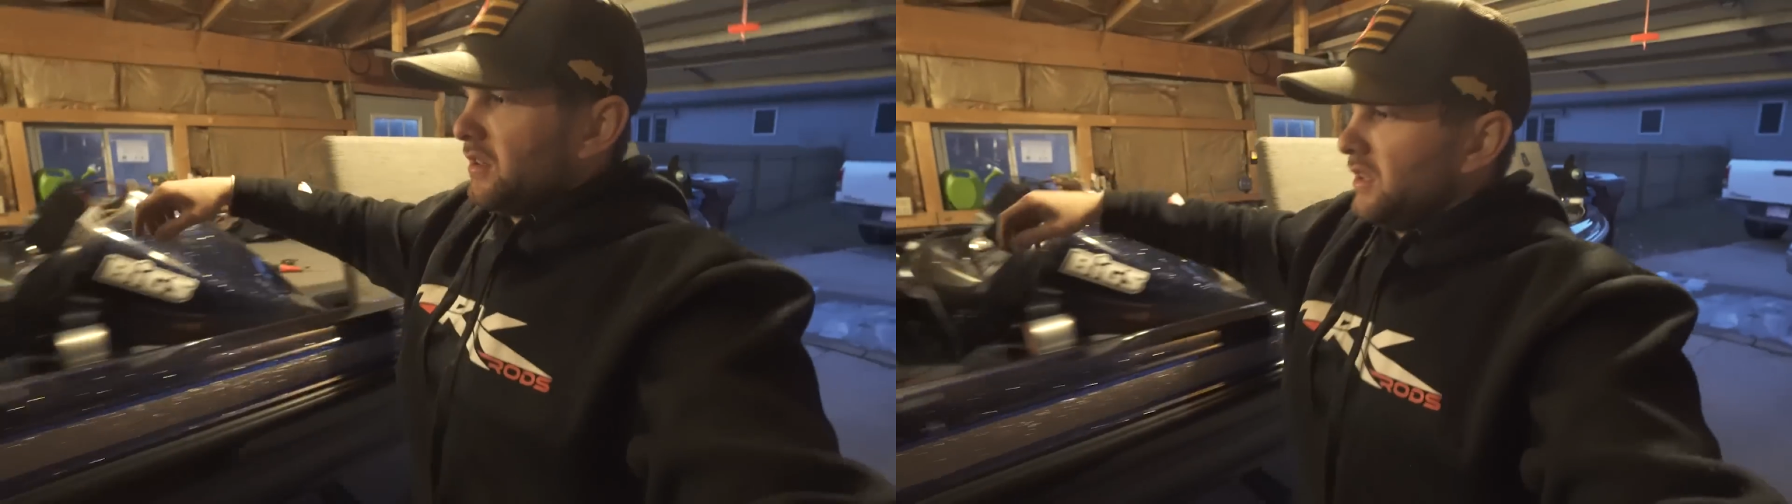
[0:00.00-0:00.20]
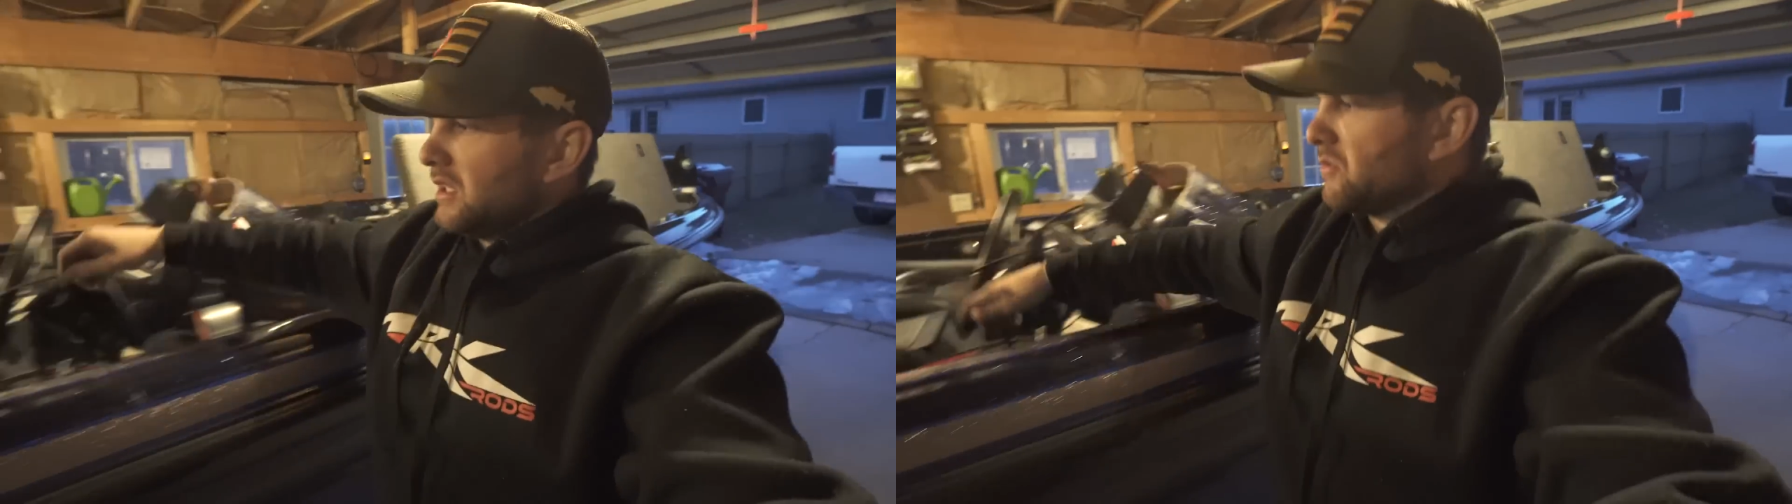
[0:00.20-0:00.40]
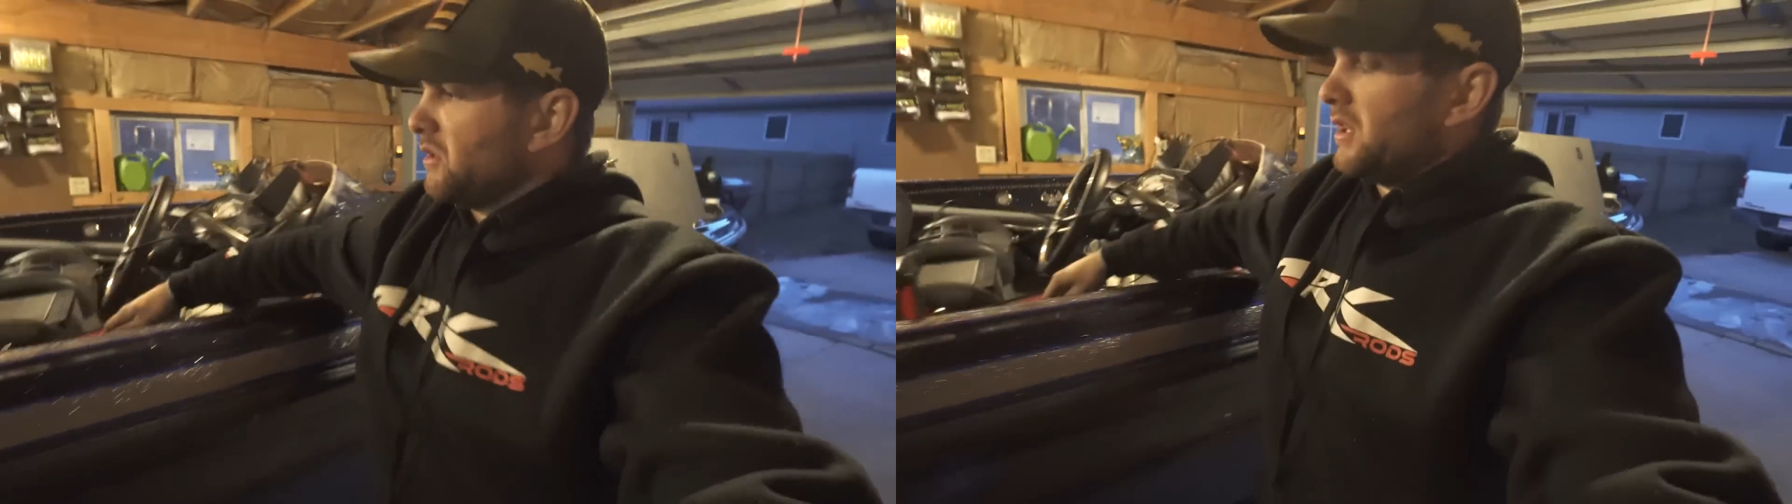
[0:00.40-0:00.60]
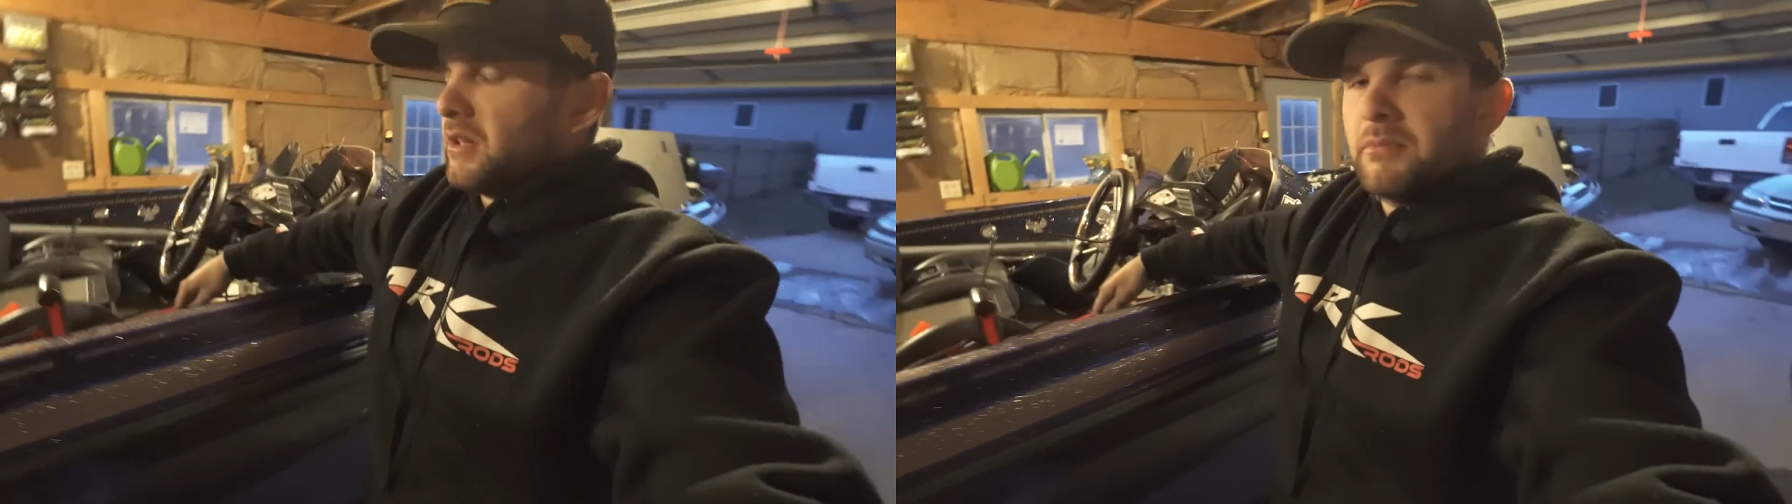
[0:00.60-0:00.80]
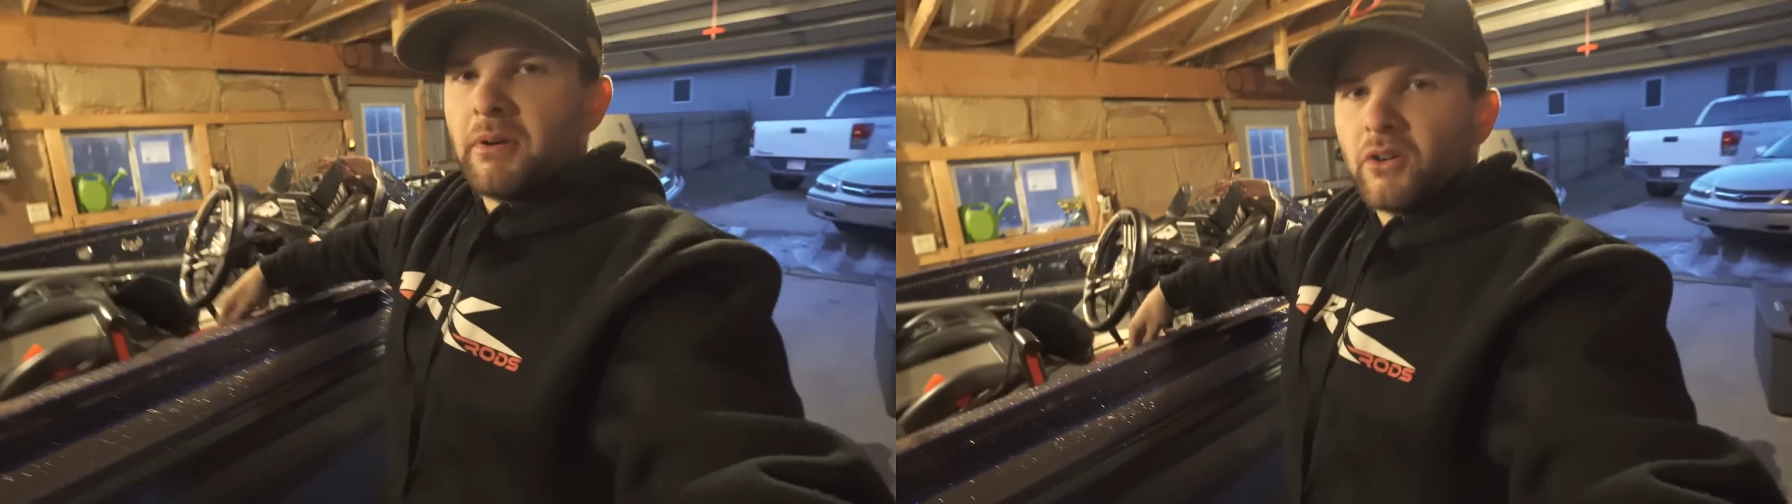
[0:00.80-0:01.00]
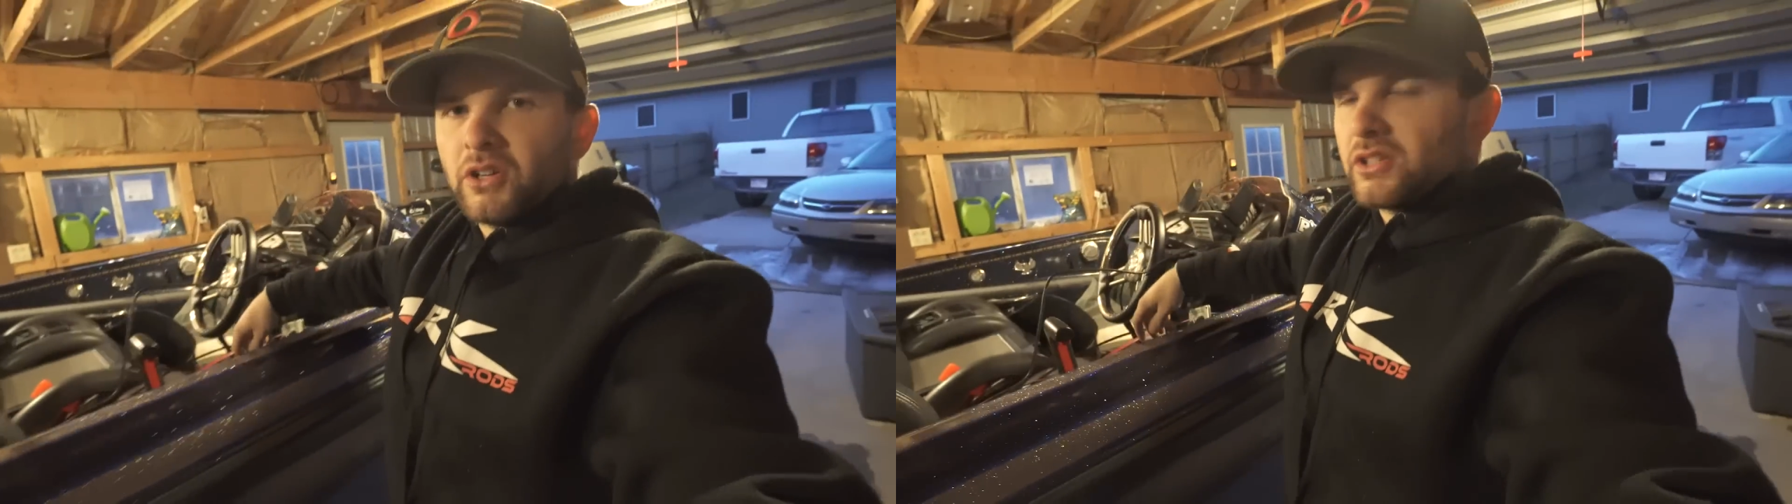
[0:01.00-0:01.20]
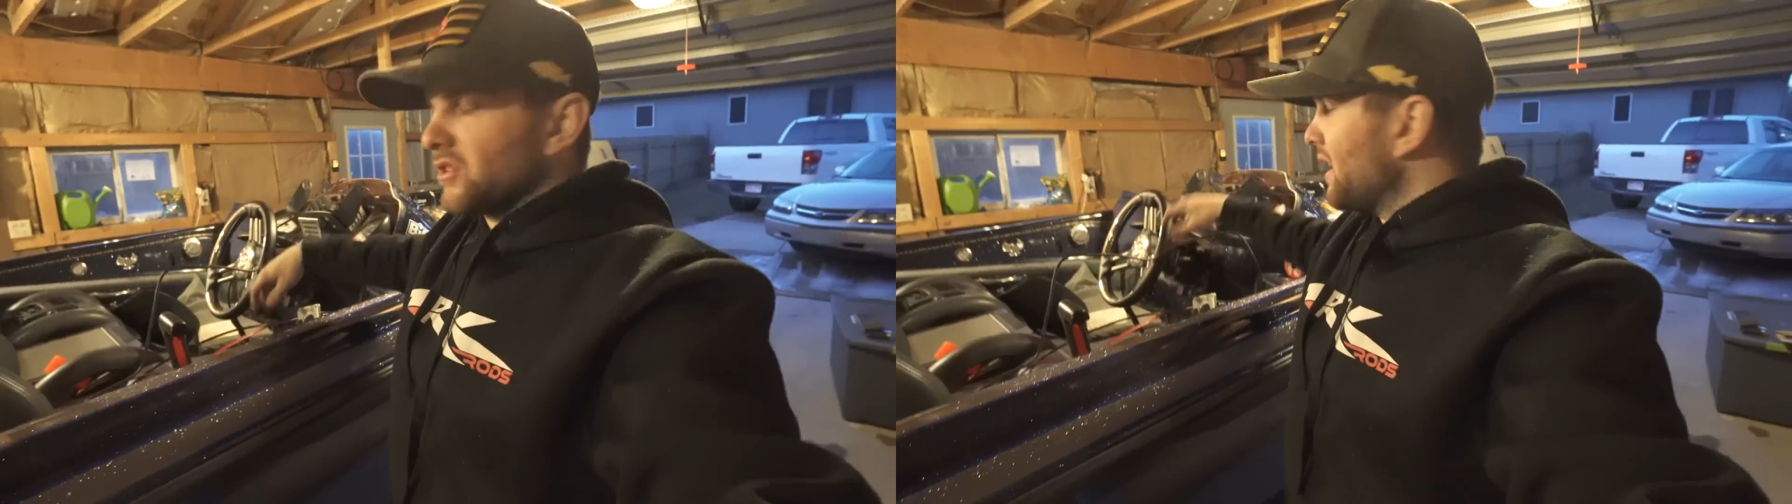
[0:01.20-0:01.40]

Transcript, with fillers: This one powering the